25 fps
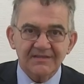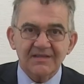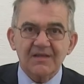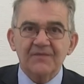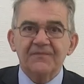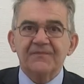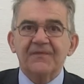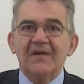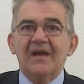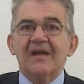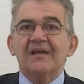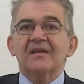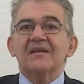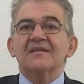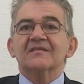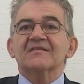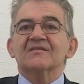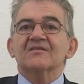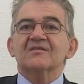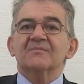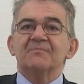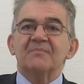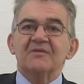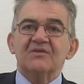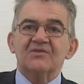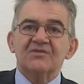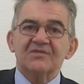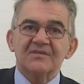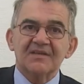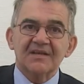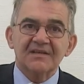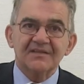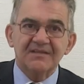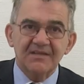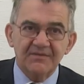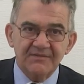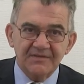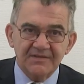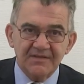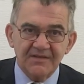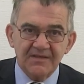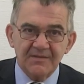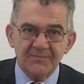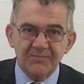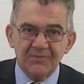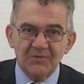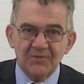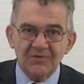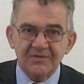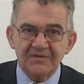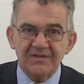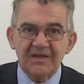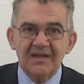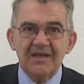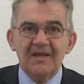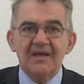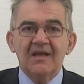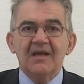they file a suspicious activity report